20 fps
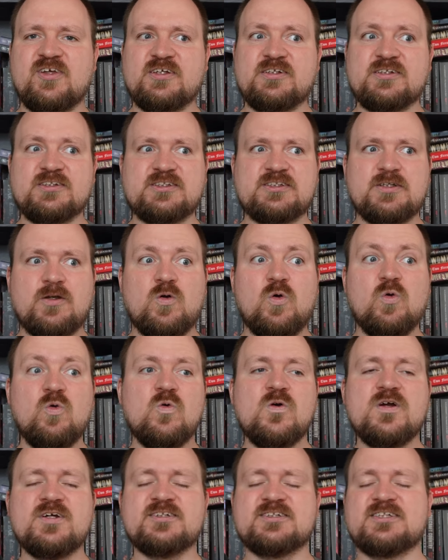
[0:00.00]
is
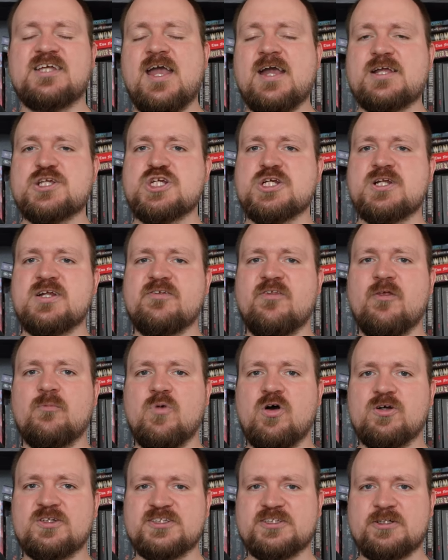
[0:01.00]
who is actually the
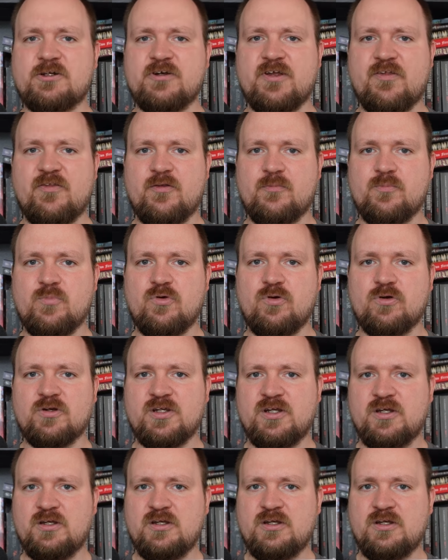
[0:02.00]
monster in the book.